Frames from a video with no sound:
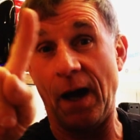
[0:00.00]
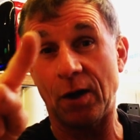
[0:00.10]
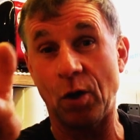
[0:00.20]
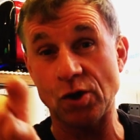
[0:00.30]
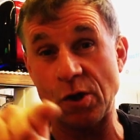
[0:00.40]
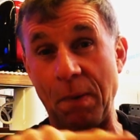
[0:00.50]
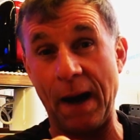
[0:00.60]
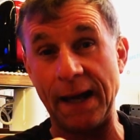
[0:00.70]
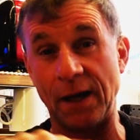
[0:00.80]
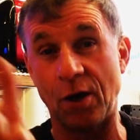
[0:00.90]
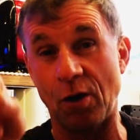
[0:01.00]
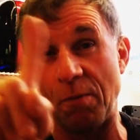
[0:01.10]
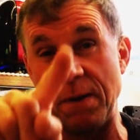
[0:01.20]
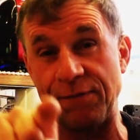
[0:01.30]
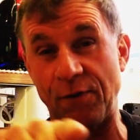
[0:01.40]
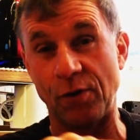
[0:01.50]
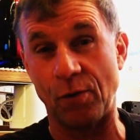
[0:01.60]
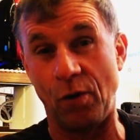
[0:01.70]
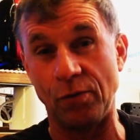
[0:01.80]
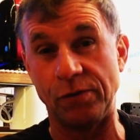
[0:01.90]
Costa Blanca, a bit
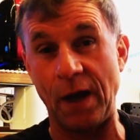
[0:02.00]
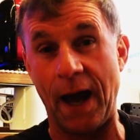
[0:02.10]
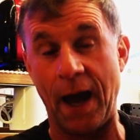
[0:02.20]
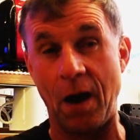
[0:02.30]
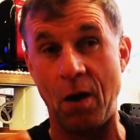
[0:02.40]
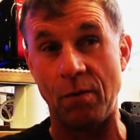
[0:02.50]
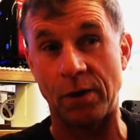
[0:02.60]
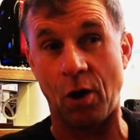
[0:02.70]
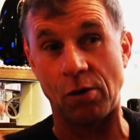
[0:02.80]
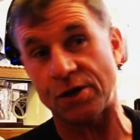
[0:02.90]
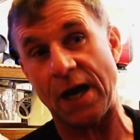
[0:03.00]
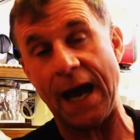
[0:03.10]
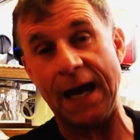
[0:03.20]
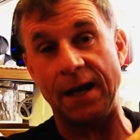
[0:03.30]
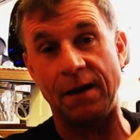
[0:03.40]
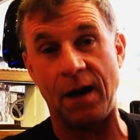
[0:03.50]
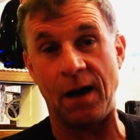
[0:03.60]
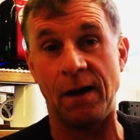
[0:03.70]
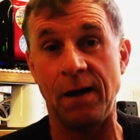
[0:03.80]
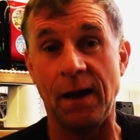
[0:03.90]
further on down, Cartagena,